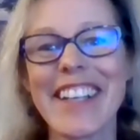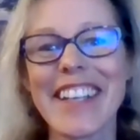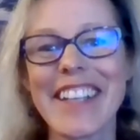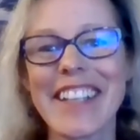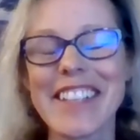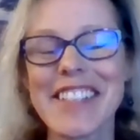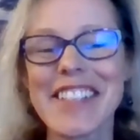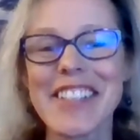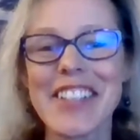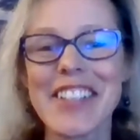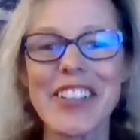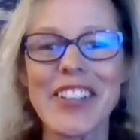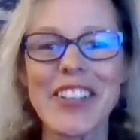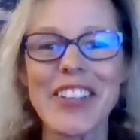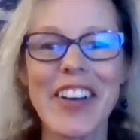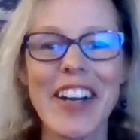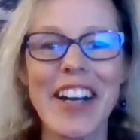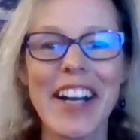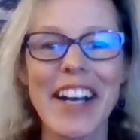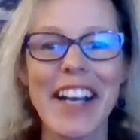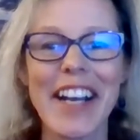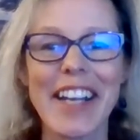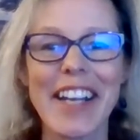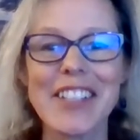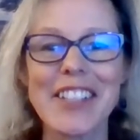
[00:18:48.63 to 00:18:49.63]
So
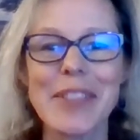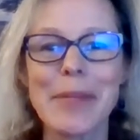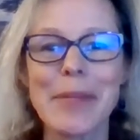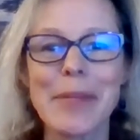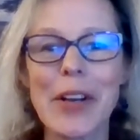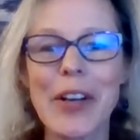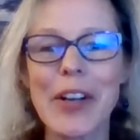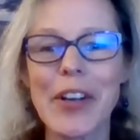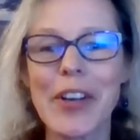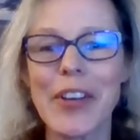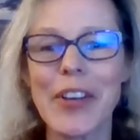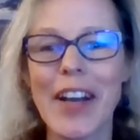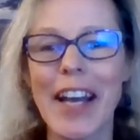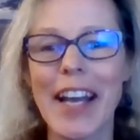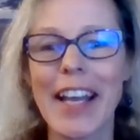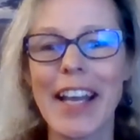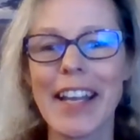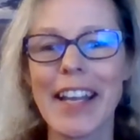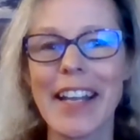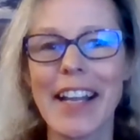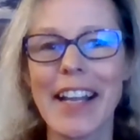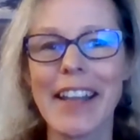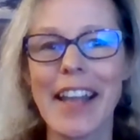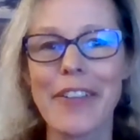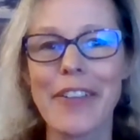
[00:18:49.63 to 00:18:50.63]
tomorrow
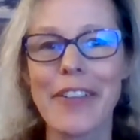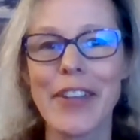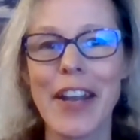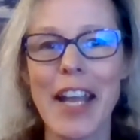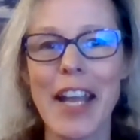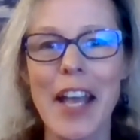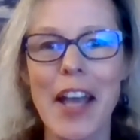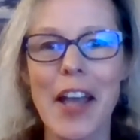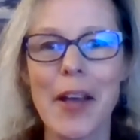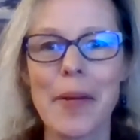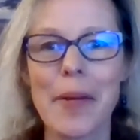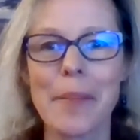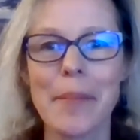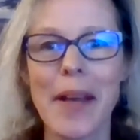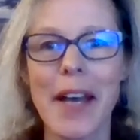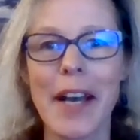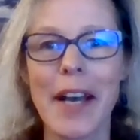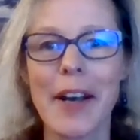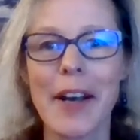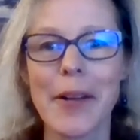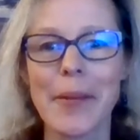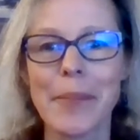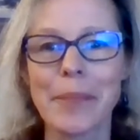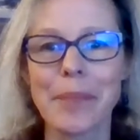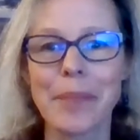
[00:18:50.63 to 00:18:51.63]
at 11
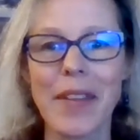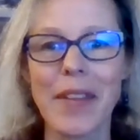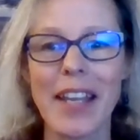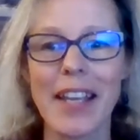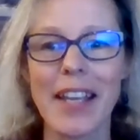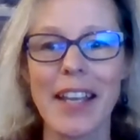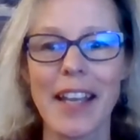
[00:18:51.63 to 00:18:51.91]
a.m.